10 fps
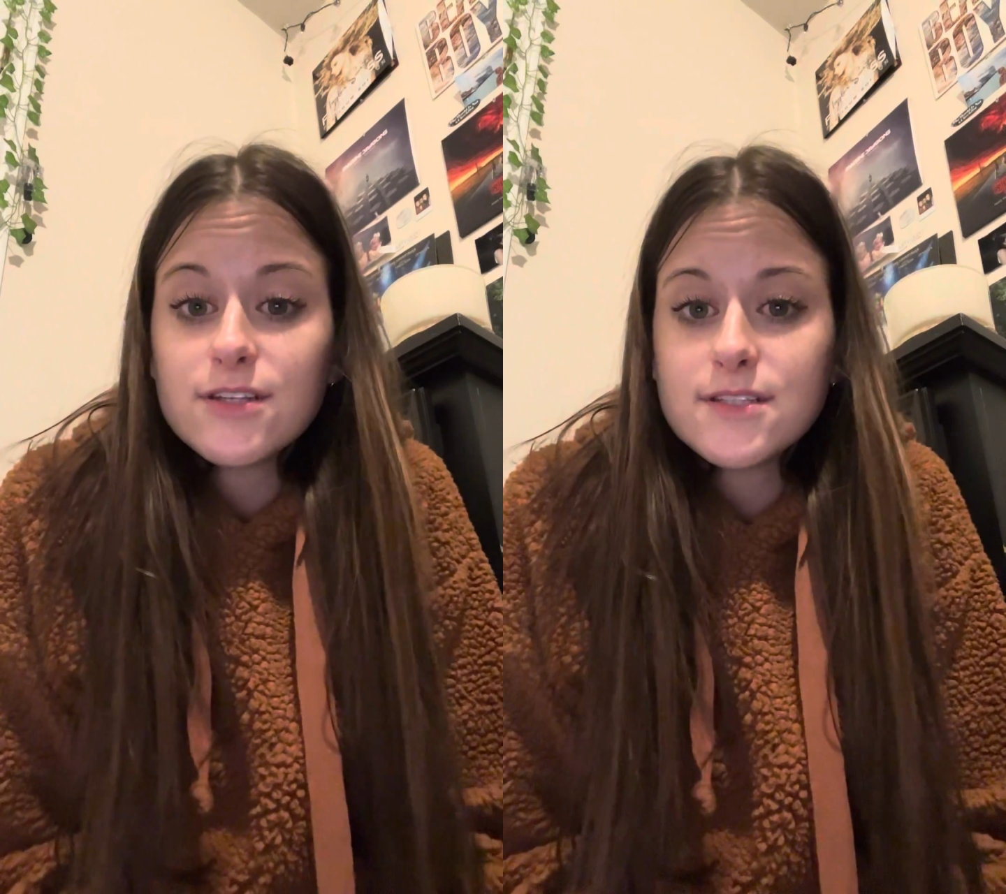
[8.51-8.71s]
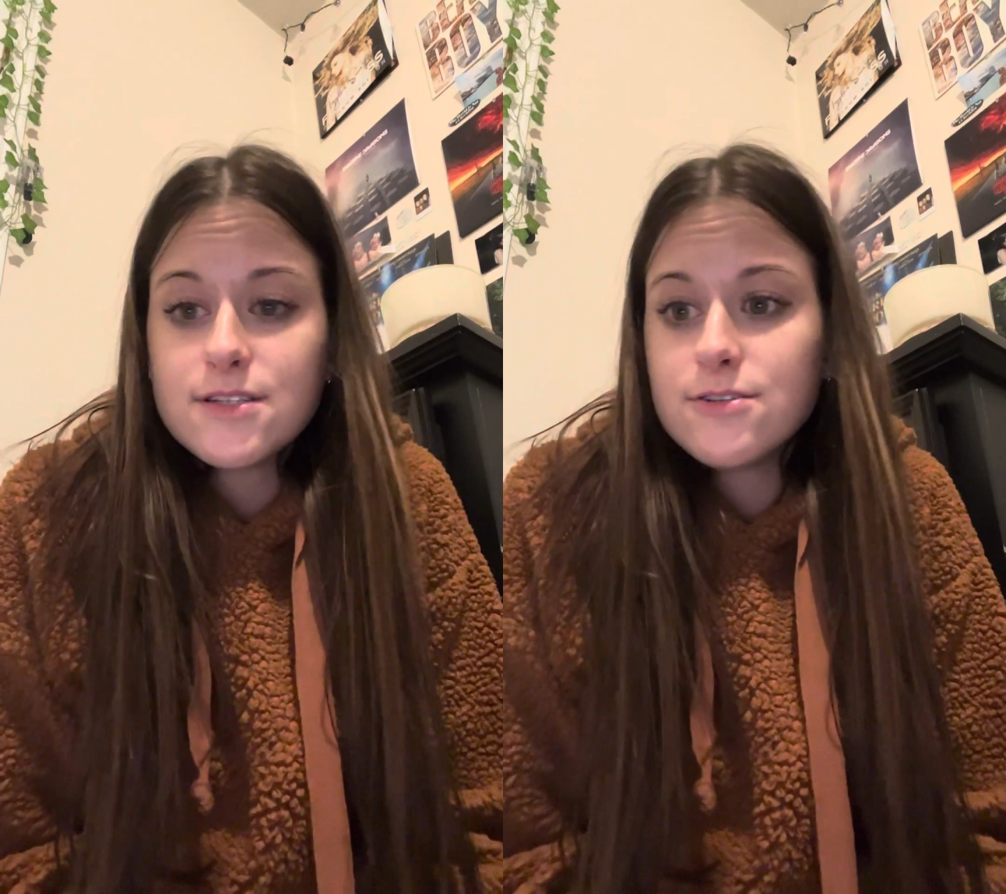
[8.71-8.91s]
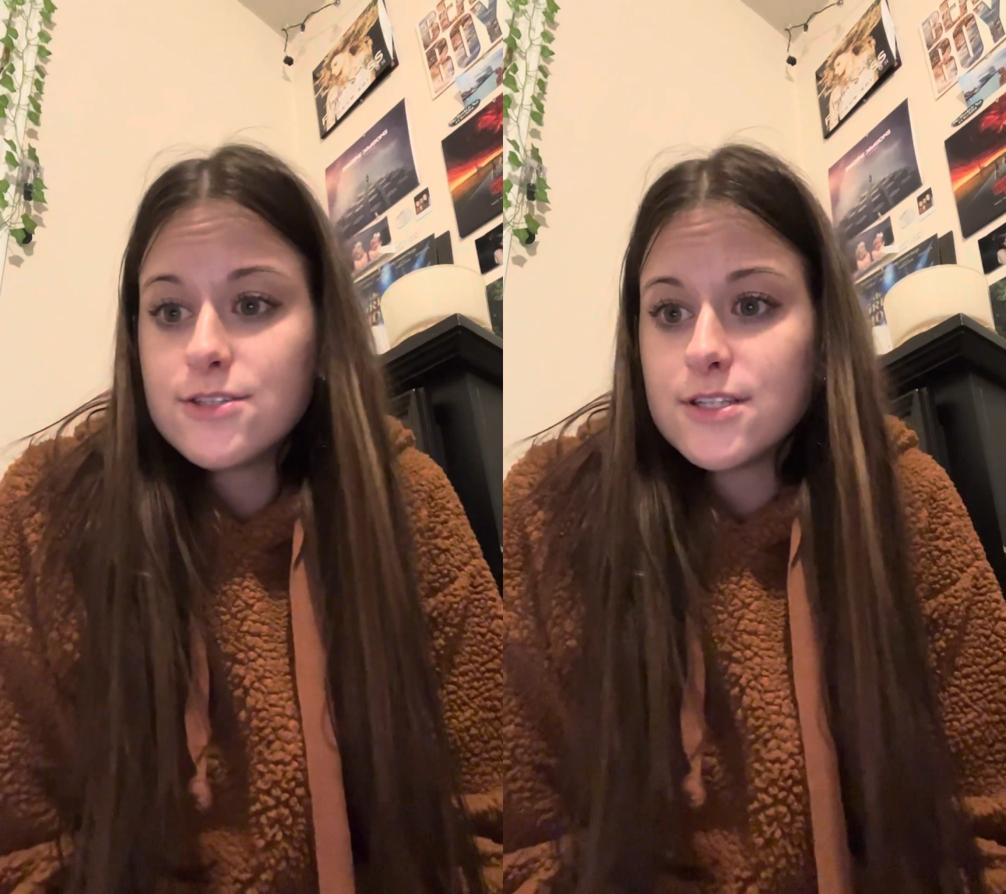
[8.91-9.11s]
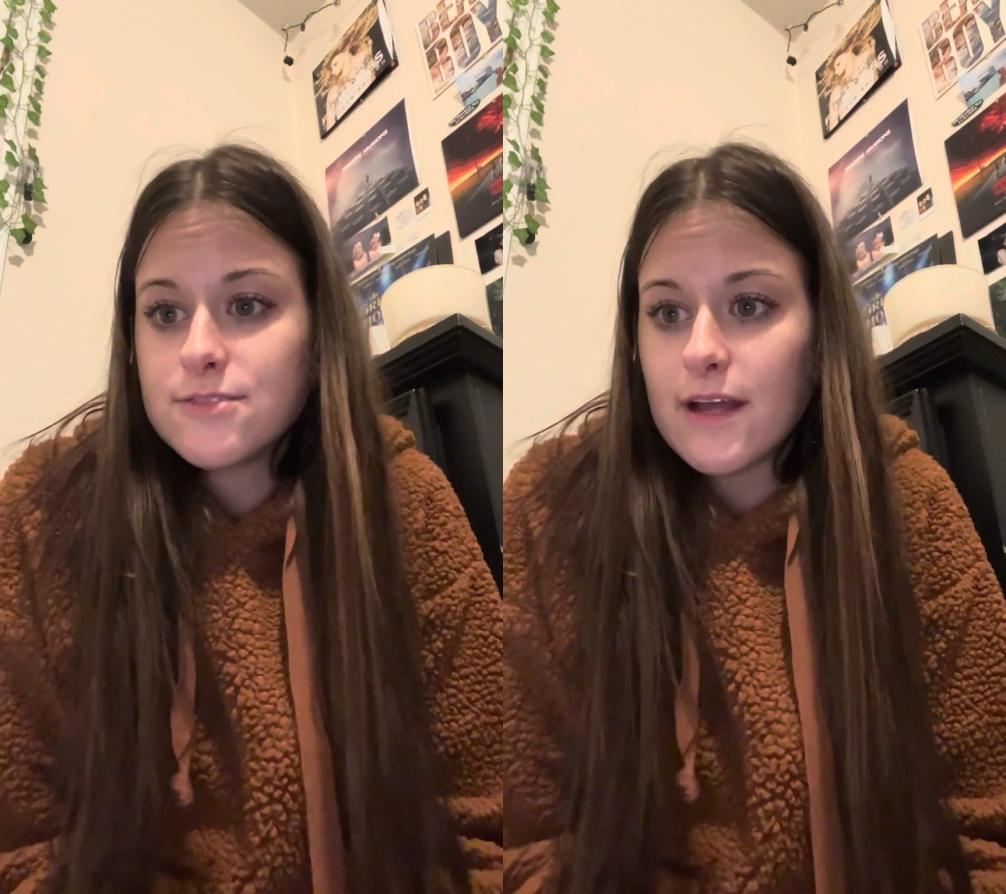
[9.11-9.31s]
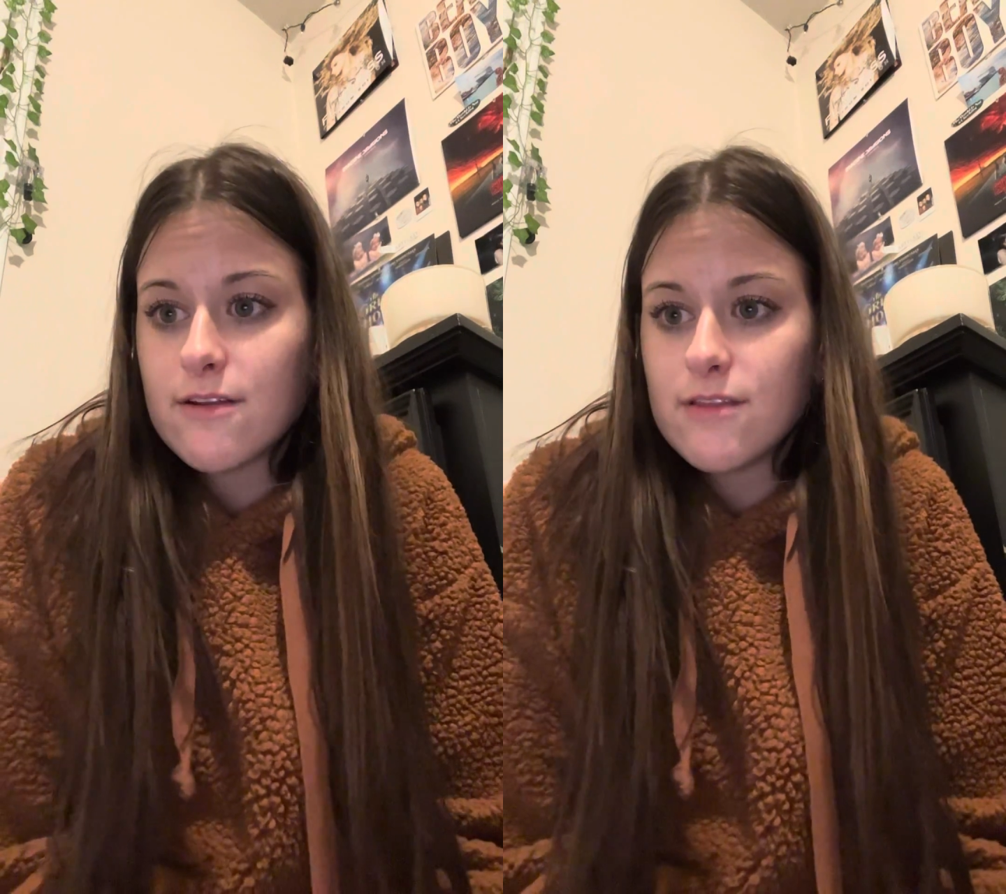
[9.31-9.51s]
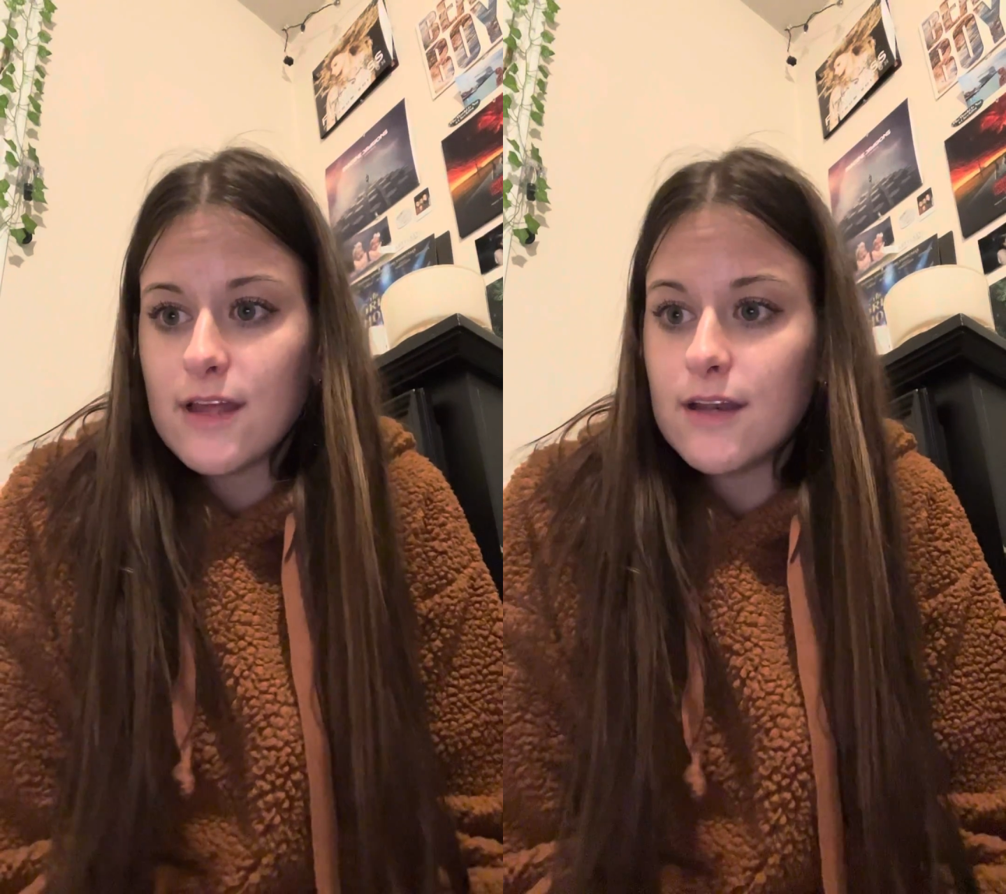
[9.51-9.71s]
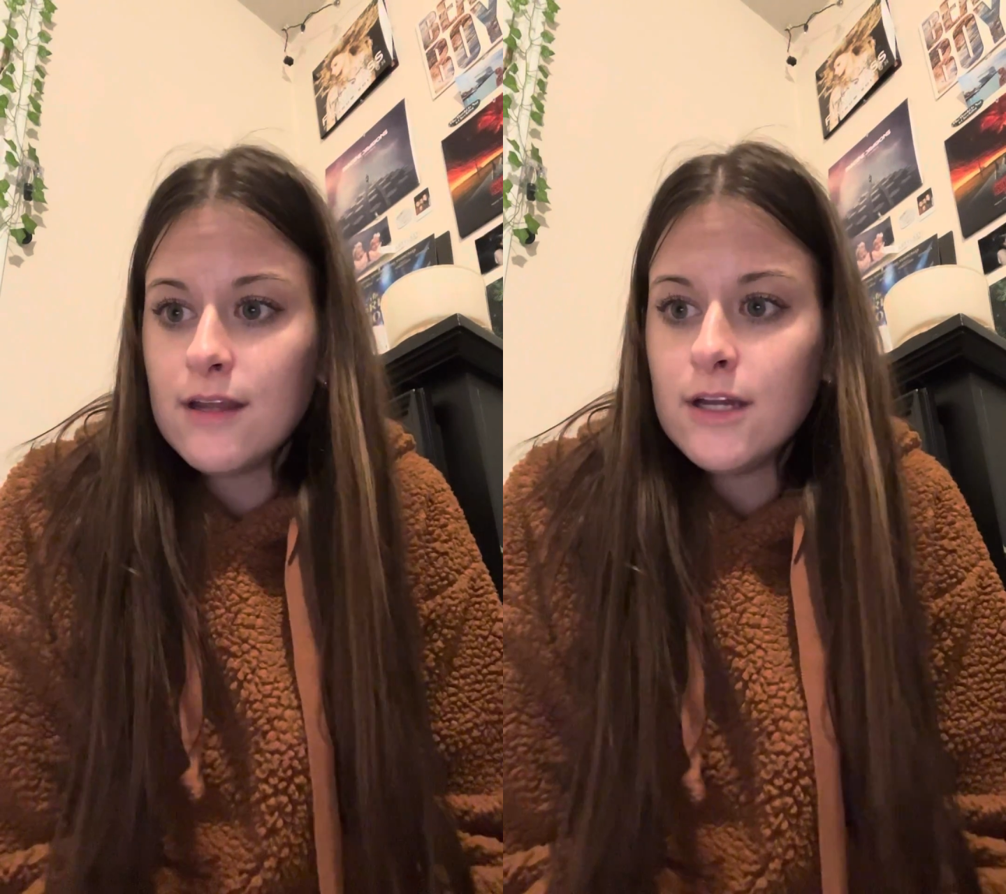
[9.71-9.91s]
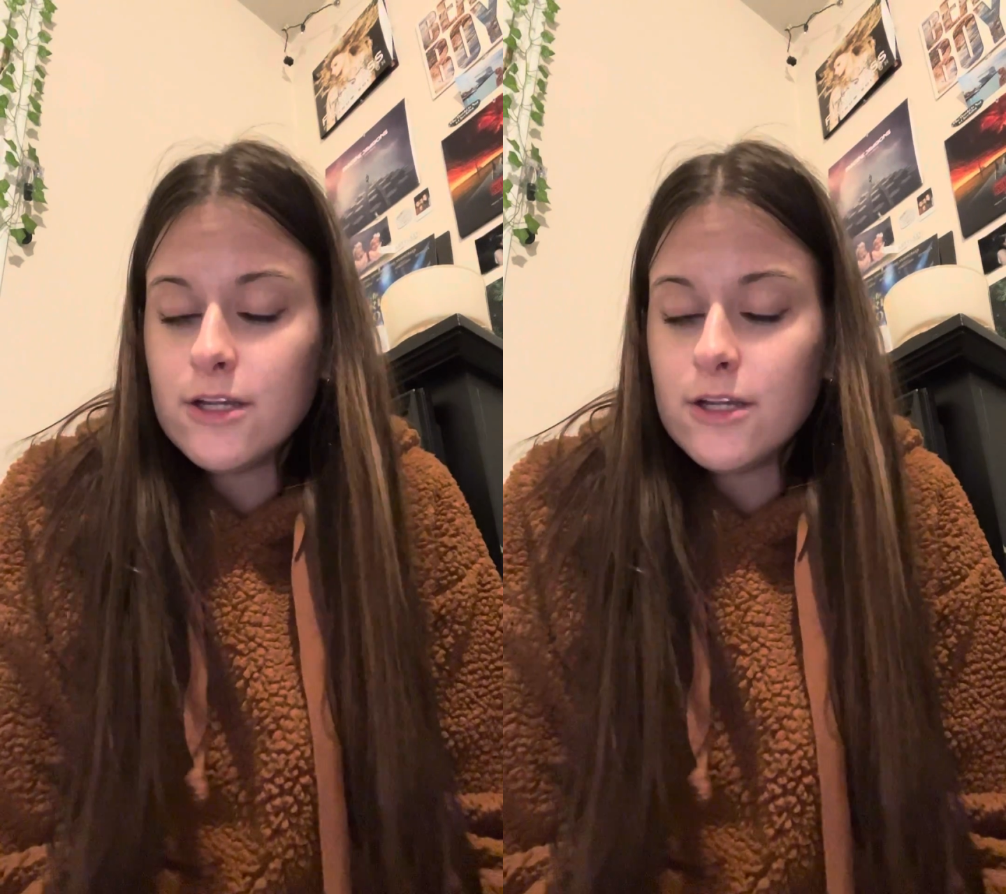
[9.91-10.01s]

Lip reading: institutions rather than